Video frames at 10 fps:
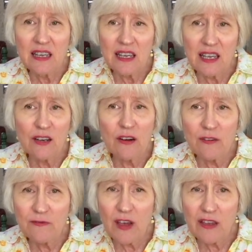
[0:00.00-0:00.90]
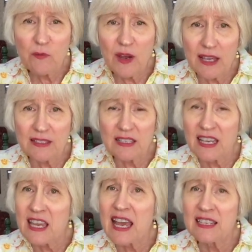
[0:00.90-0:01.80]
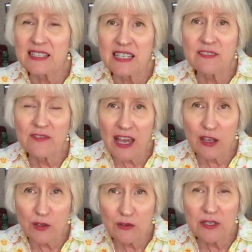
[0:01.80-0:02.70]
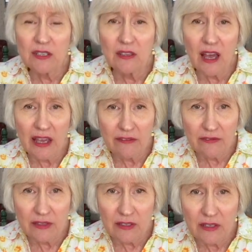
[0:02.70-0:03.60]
Here are five ways that he has devalued life.